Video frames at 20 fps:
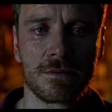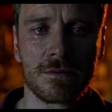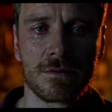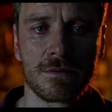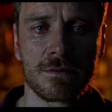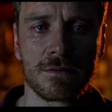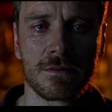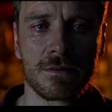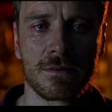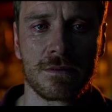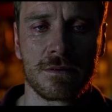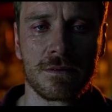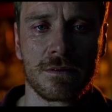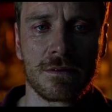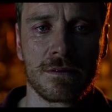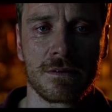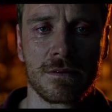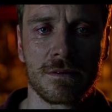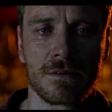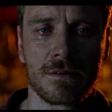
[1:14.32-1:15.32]
today we're
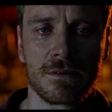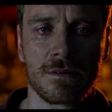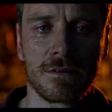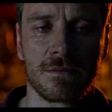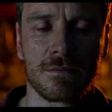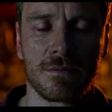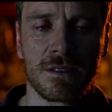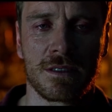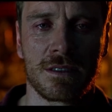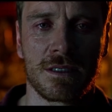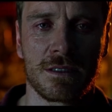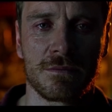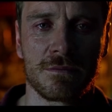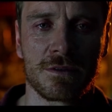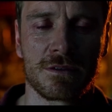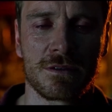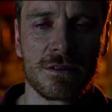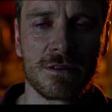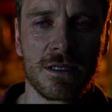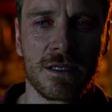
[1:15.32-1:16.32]
discussing Magneto.
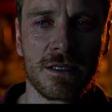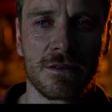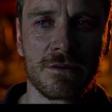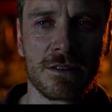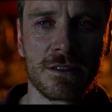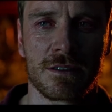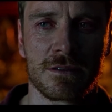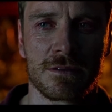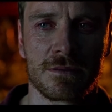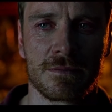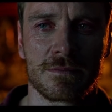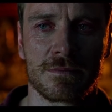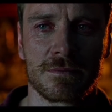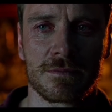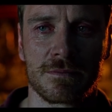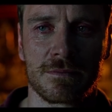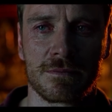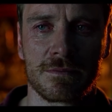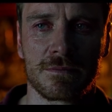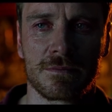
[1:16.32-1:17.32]
So
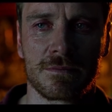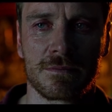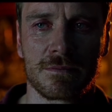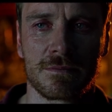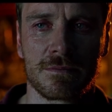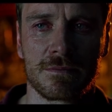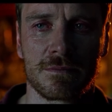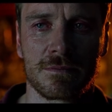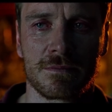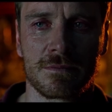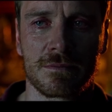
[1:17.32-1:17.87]
often this